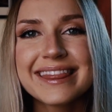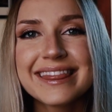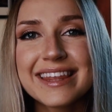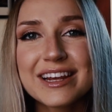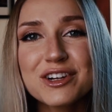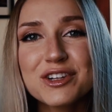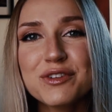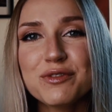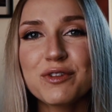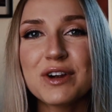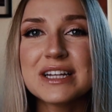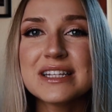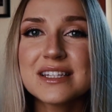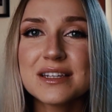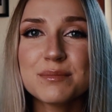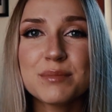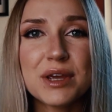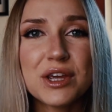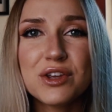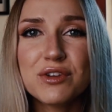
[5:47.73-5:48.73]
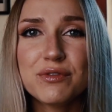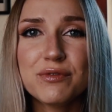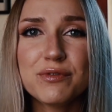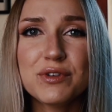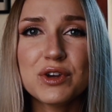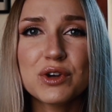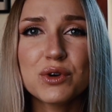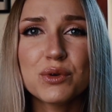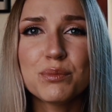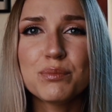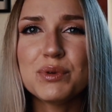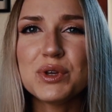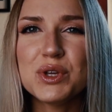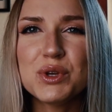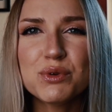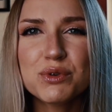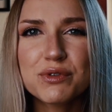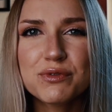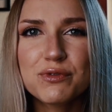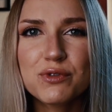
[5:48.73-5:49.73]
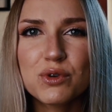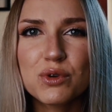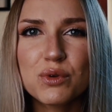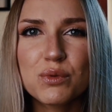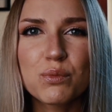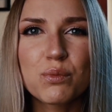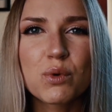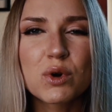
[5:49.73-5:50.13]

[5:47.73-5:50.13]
They're the friends that make you feel beautiful,